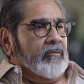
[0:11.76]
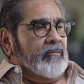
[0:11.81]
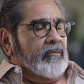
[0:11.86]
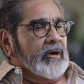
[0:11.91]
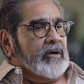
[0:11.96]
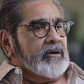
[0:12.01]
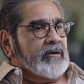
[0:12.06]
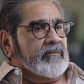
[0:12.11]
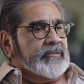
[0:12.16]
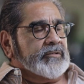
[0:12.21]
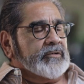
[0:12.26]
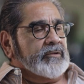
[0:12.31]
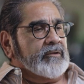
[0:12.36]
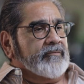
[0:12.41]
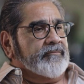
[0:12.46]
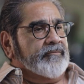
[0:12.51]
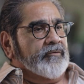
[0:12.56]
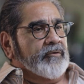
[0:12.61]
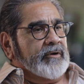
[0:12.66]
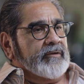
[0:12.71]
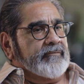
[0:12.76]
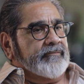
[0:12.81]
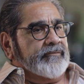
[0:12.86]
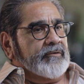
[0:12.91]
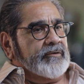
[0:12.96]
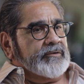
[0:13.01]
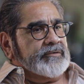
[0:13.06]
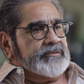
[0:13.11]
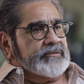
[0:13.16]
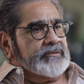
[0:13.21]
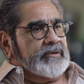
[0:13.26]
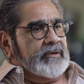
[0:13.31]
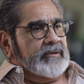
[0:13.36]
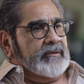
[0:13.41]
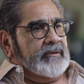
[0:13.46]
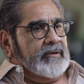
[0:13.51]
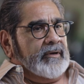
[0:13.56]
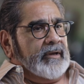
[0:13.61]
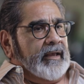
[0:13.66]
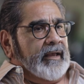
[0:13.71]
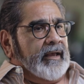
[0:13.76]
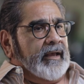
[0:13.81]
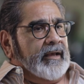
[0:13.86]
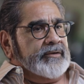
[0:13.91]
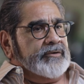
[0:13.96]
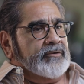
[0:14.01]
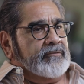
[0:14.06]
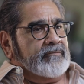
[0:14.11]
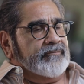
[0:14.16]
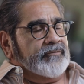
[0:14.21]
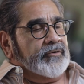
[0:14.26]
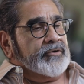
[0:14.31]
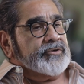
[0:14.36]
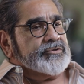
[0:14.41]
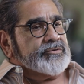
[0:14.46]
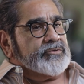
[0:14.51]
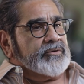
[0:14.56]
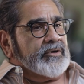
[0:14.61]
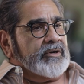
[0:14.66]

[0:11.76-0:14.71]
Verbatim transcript: Welcome to the 41st Annual Virtual